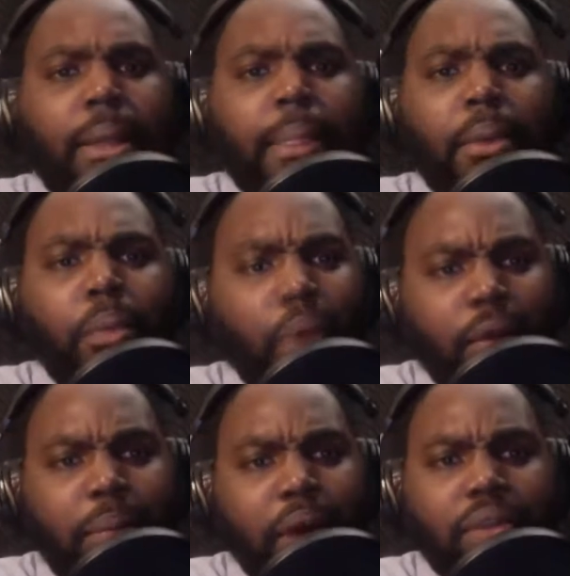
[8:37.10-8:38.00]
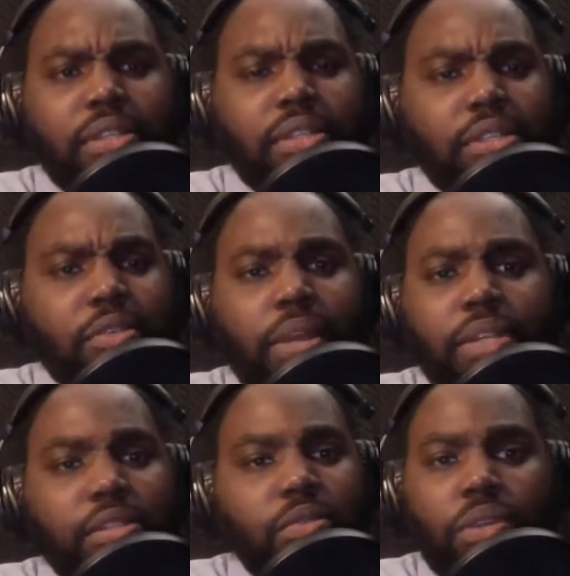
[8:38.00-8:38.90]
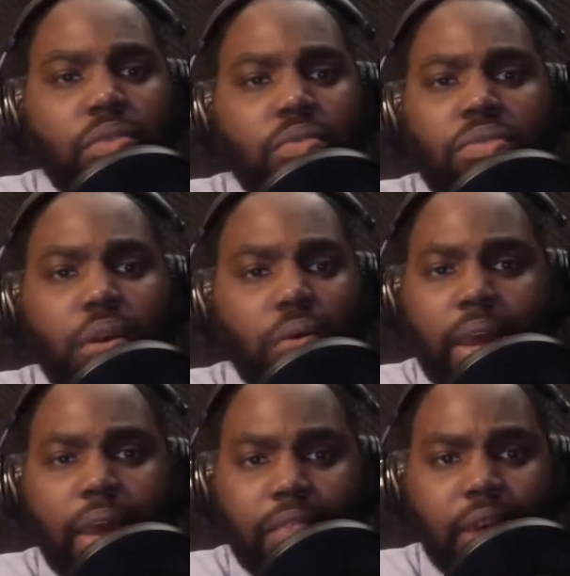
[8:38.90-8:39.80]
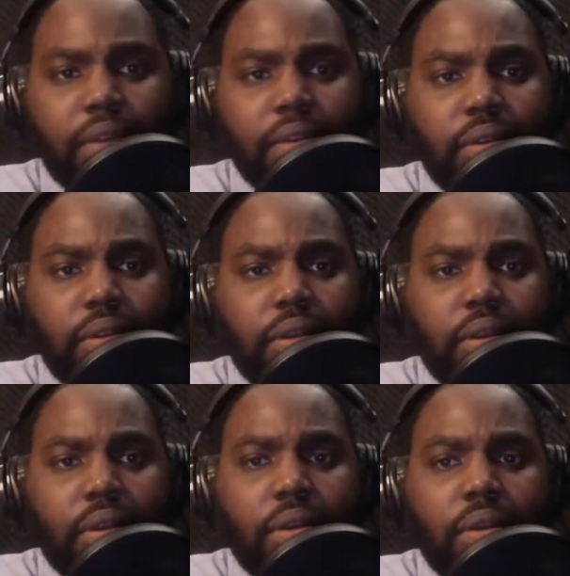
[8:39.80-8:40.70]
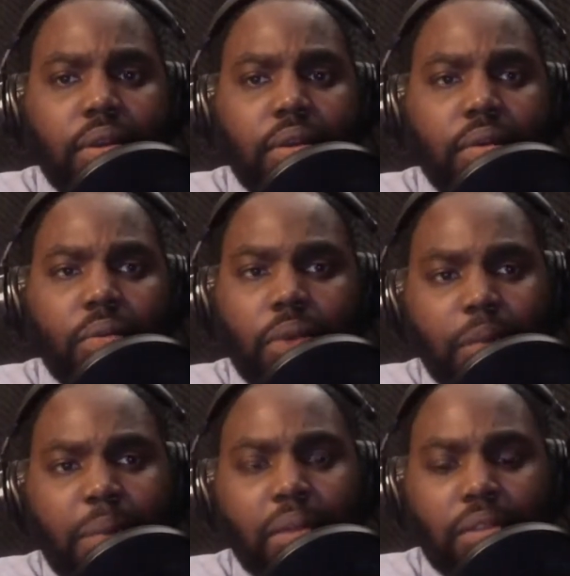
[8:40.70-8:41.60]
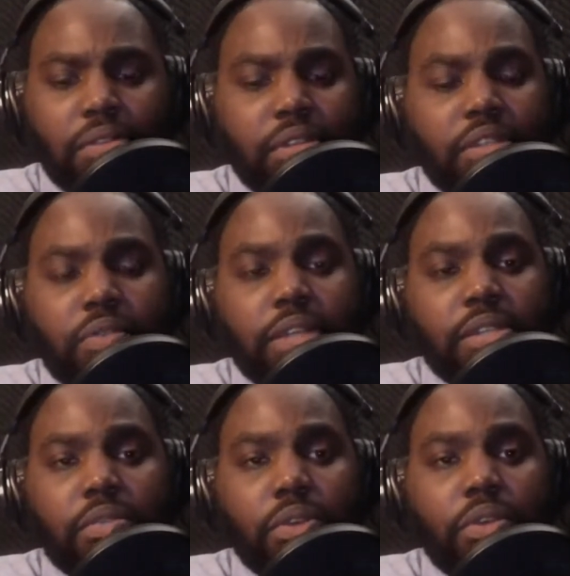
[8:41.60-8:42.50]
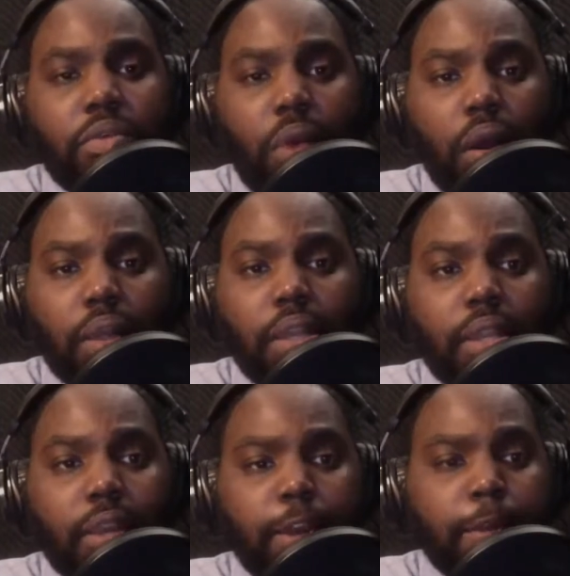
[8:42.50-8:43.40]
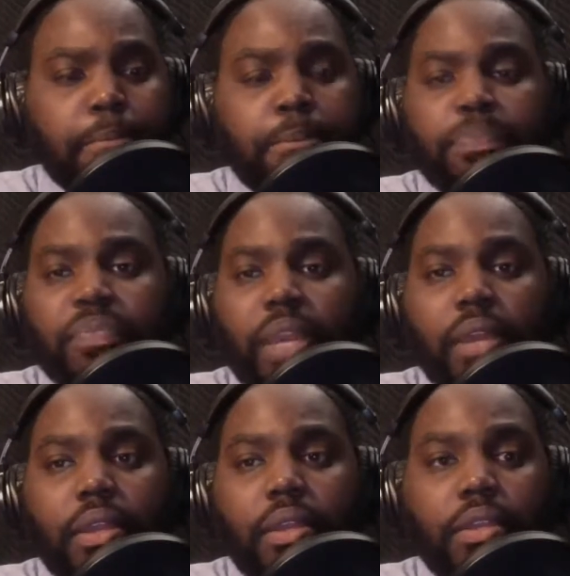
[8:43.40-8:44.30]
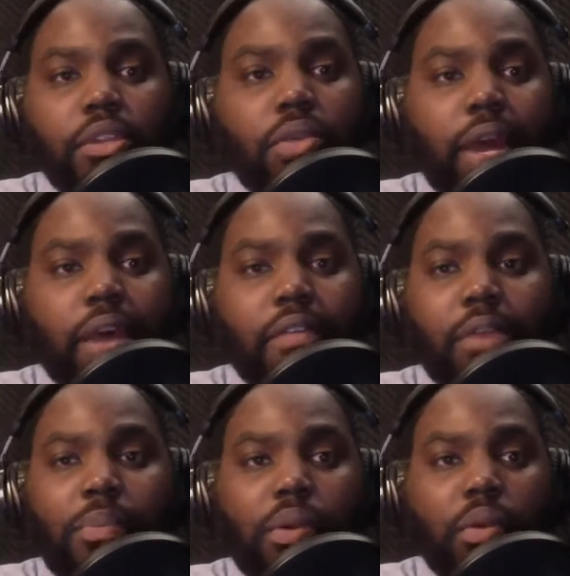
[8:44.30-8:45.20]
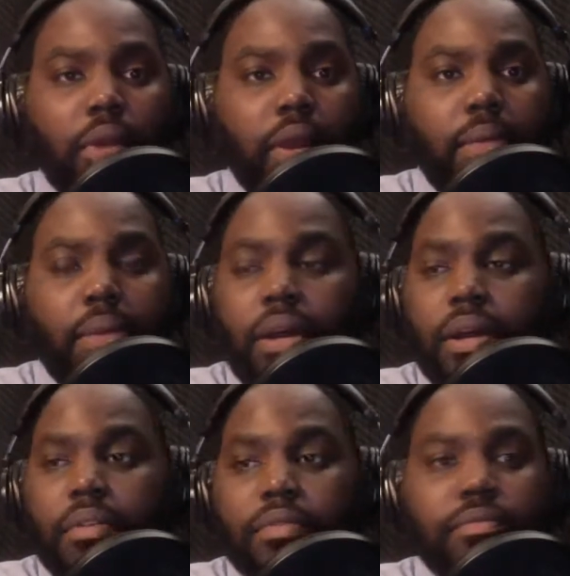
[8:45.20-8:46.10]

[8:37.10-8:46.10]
what about the situations when you don't have that? What about those situations when you walk in there and you have a program of